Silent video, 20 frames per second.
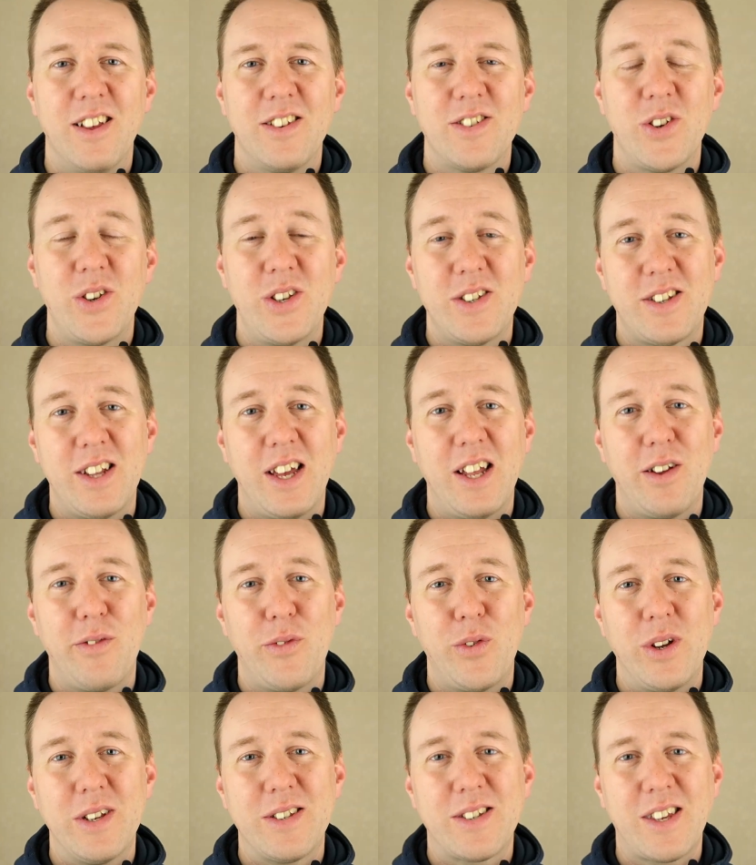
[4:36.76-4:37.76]
So instead
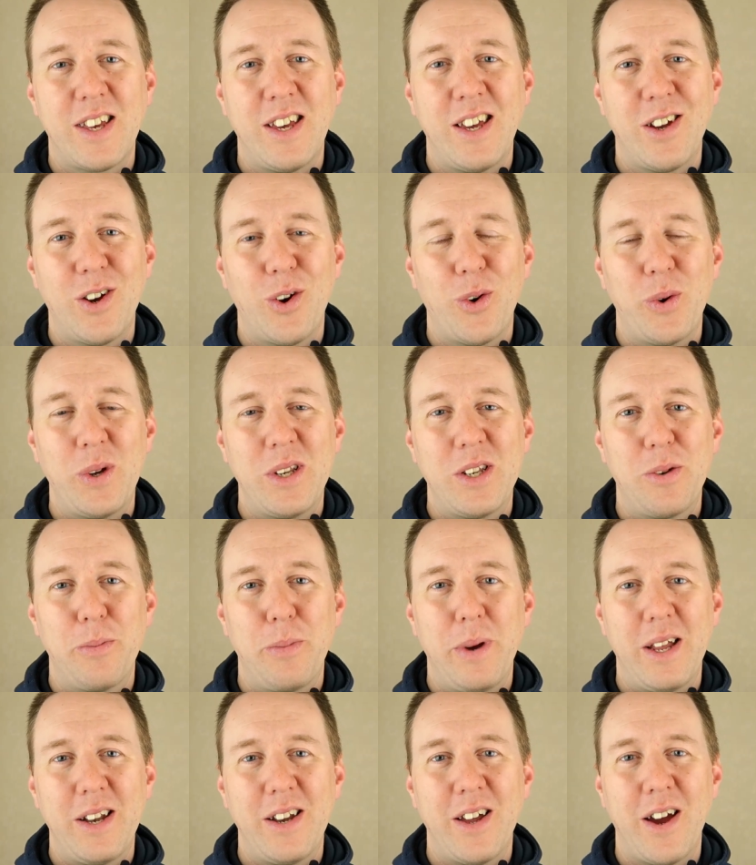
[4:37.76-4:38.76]
of risking going to
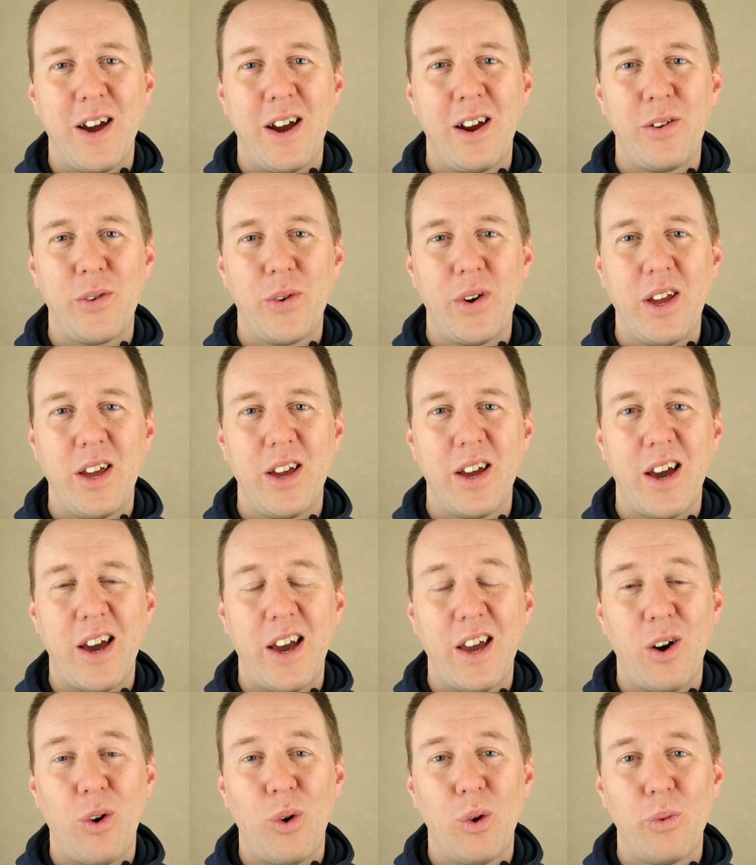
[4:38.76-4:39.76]
bed hungry,
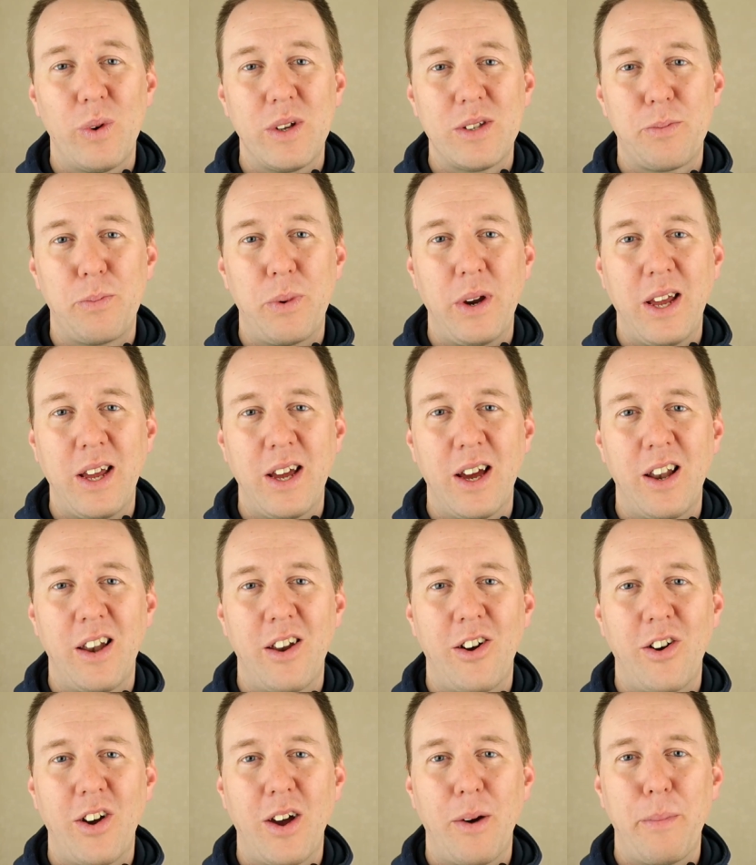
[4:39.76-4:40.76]
I always bring
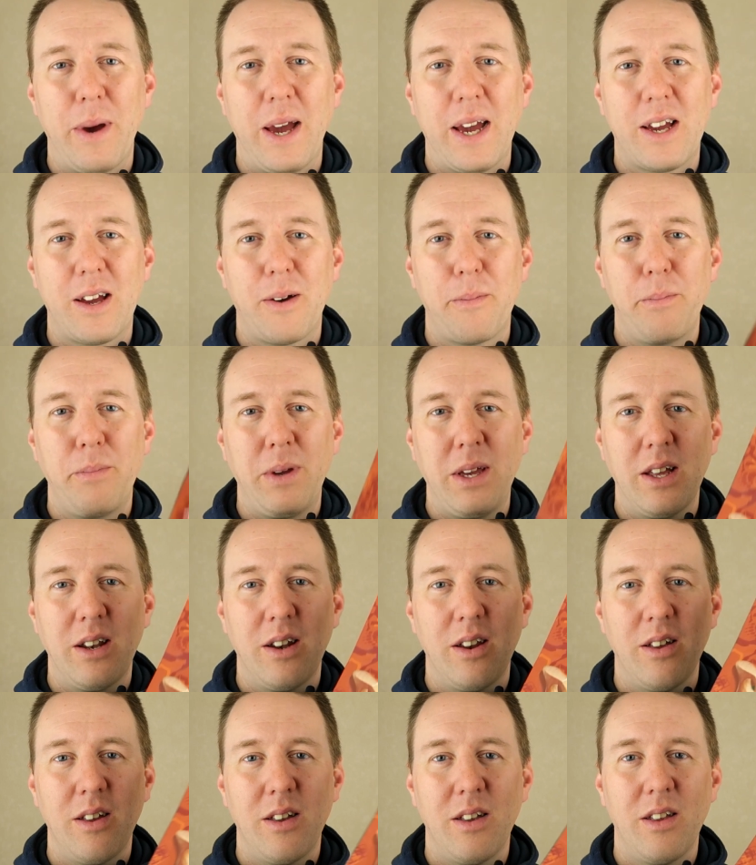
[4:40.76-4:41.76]
along a backup
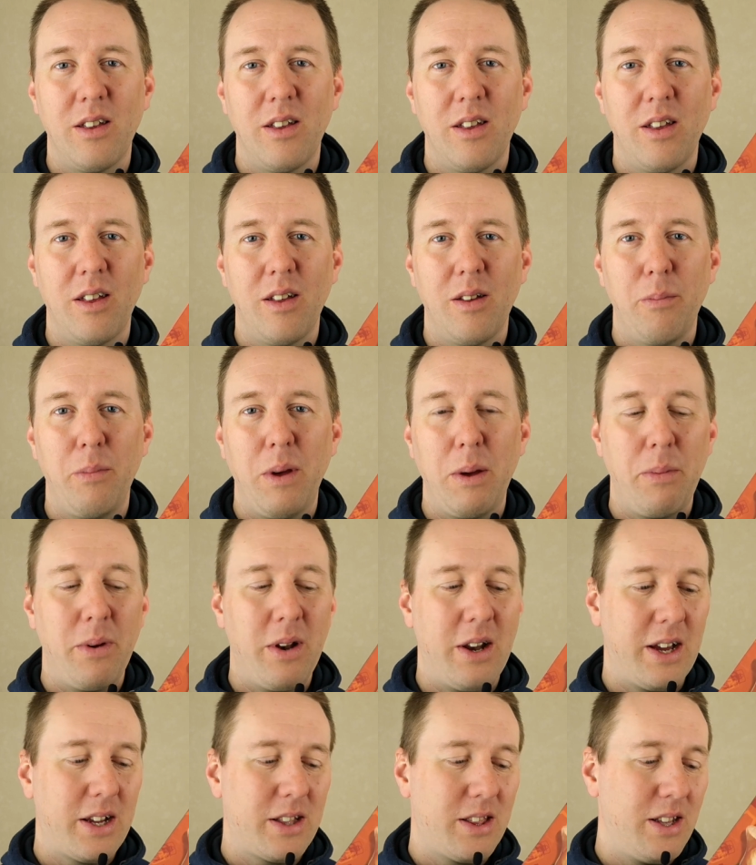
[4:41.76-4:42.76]
meal.
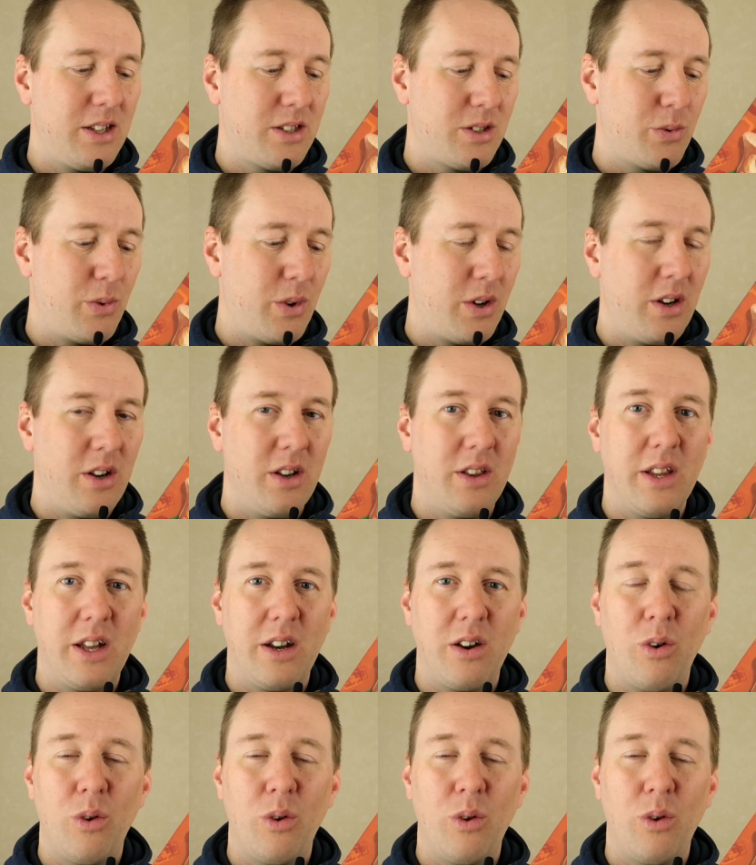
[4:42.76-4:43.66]
Maybe like this one that